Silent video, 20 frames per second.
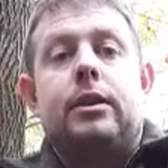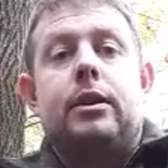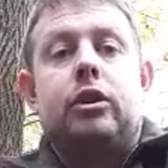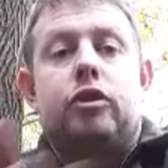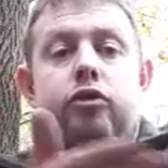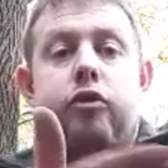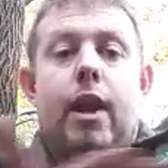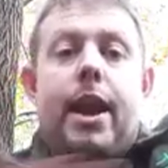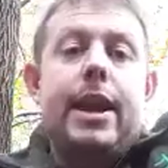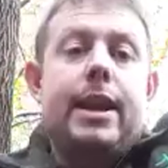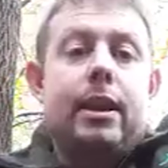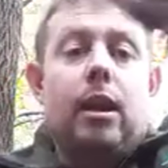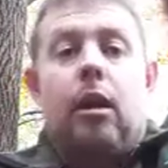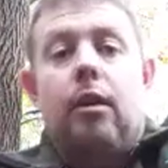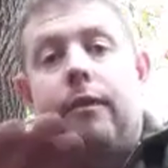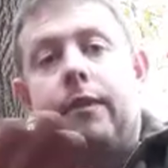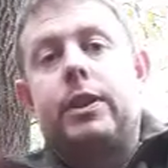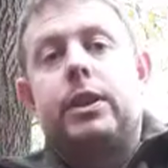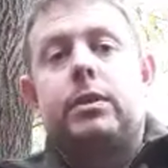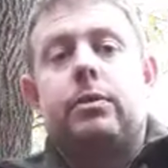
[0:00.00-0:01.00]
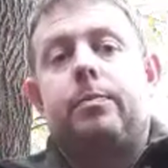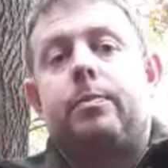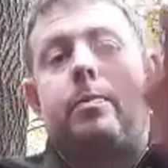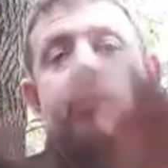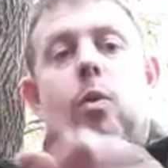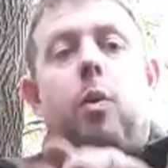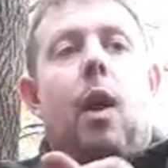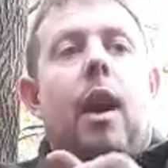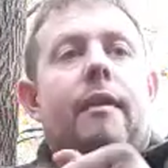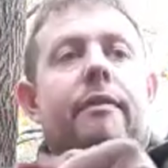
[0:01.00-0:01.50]
the trade-off is
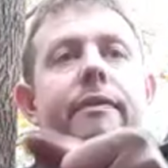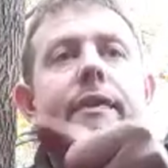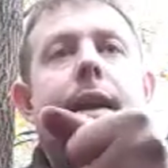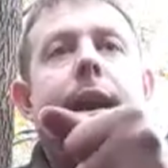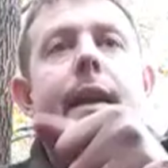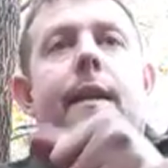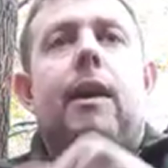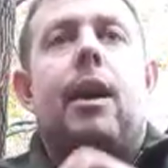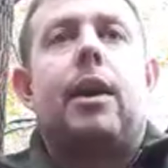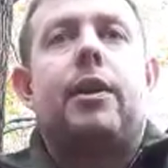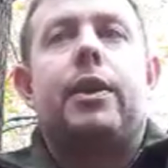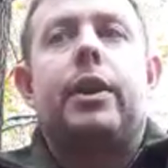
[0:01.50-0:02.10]
quite fair, I